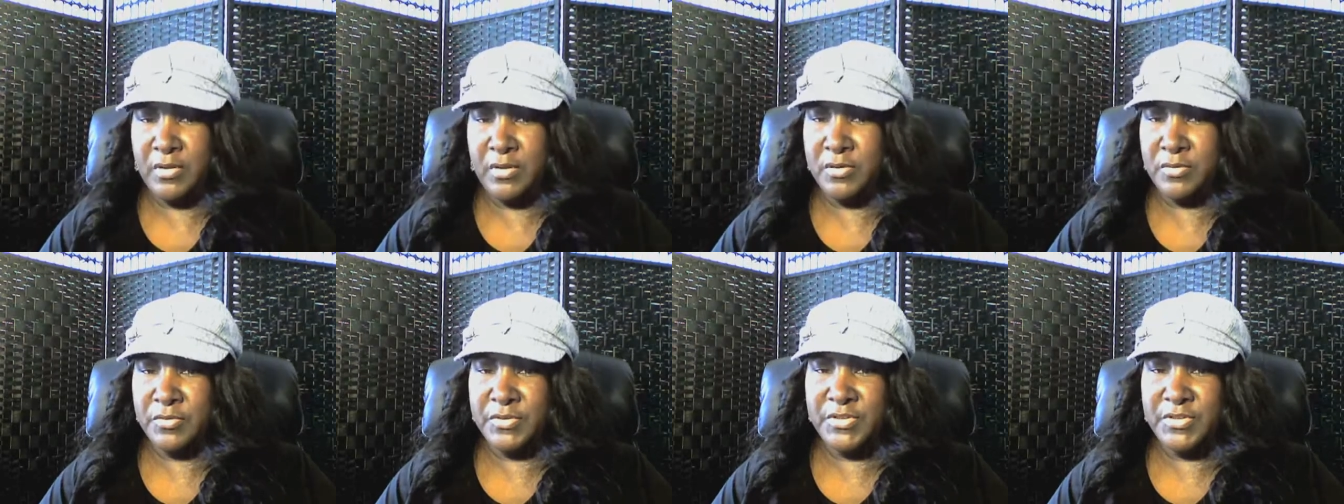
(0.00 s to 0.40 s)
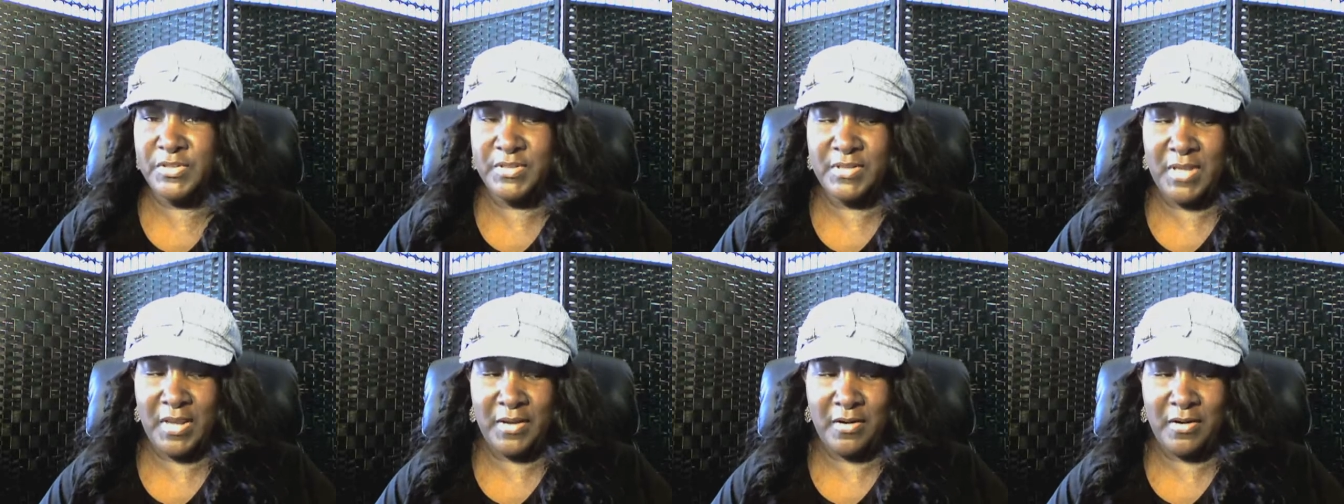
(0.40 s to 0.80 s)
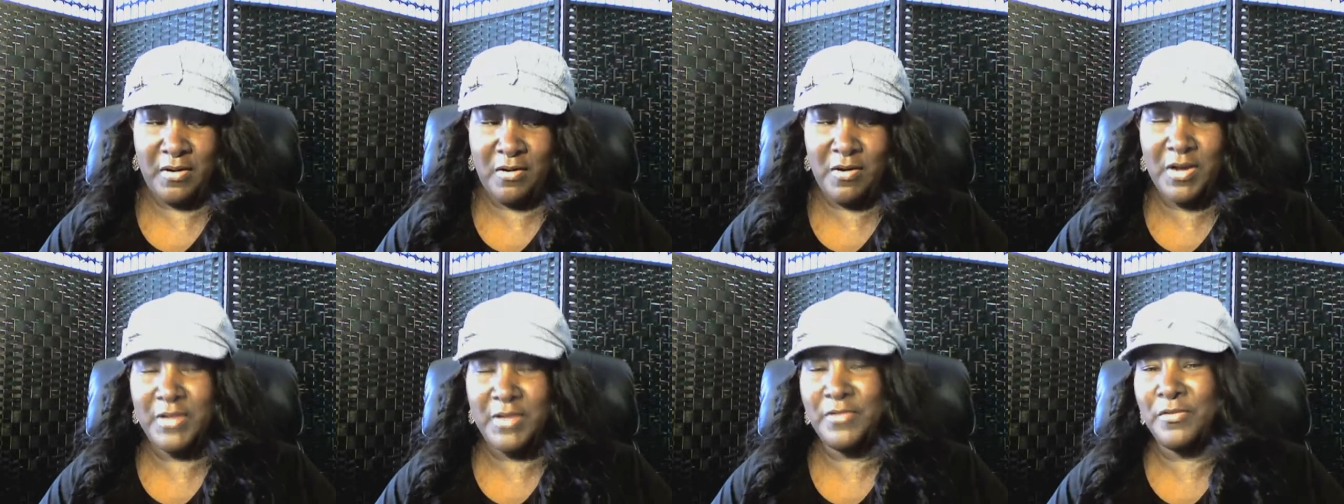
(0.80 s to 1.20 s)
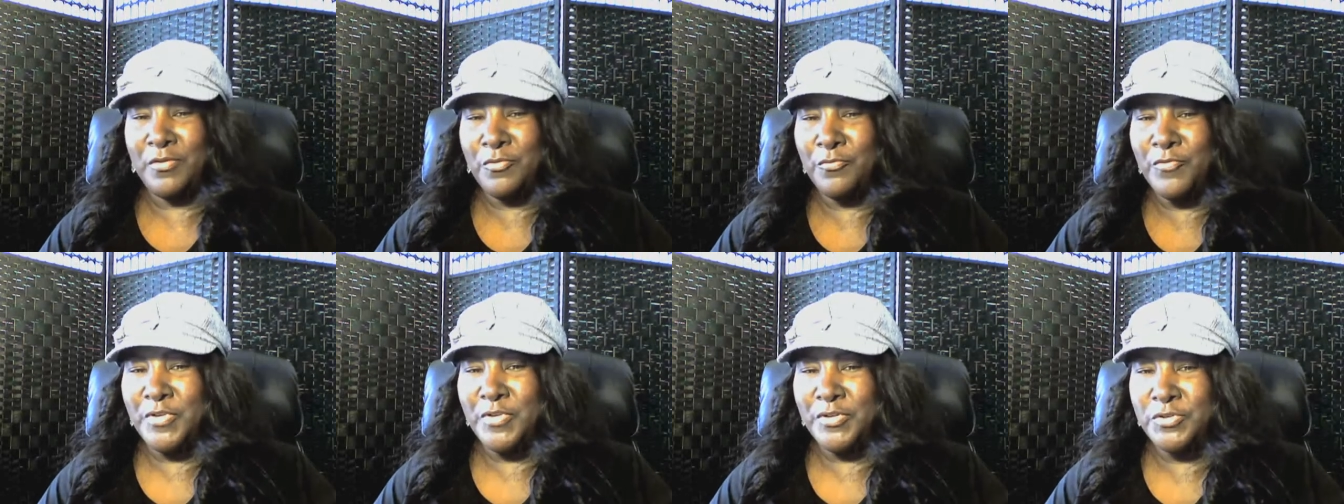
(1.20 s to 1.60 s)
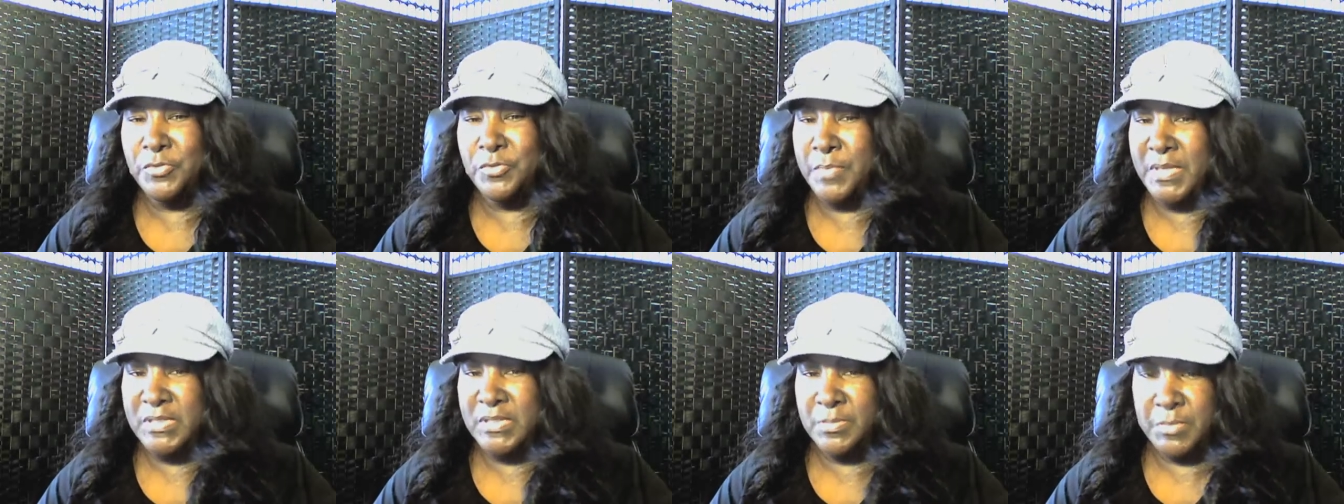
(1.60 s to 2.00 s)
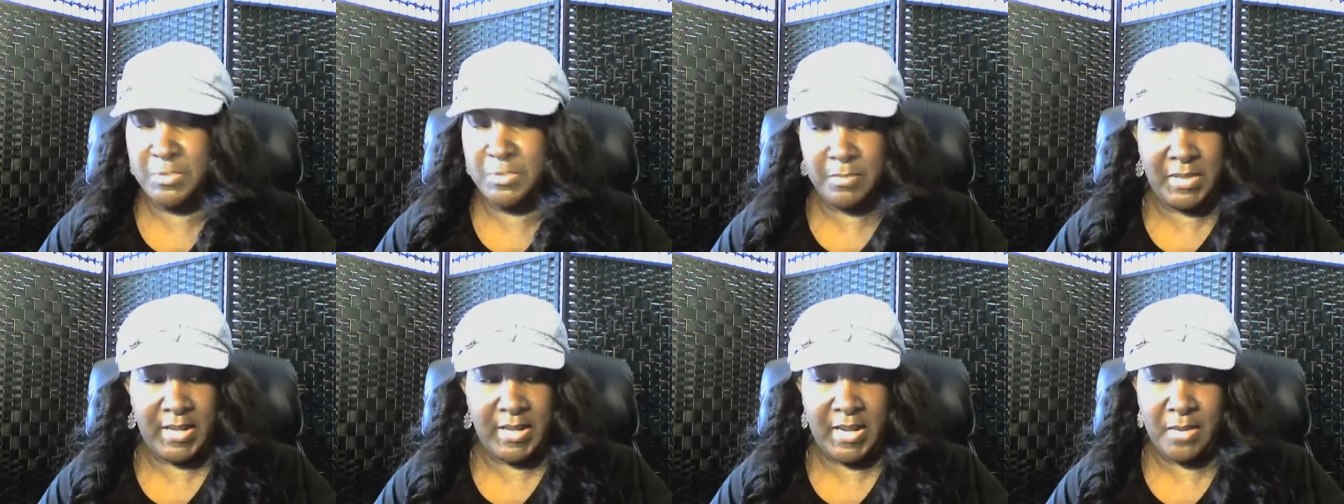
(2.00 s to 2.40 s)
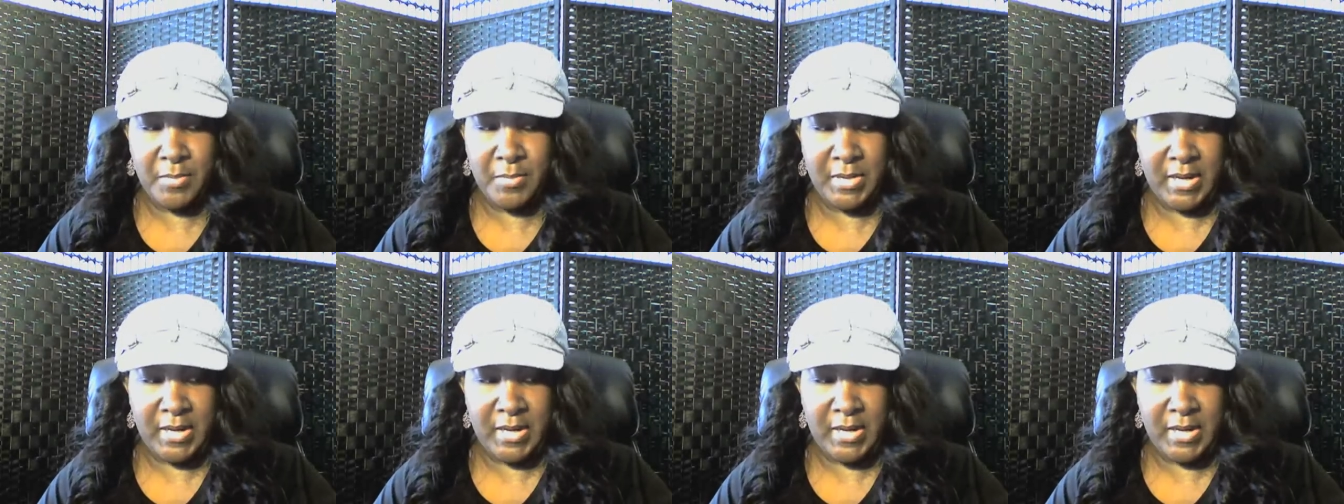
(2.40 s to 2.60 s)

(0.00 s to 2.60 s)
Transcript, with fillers: you know it's just kind of odd though for your toothpaste to be black.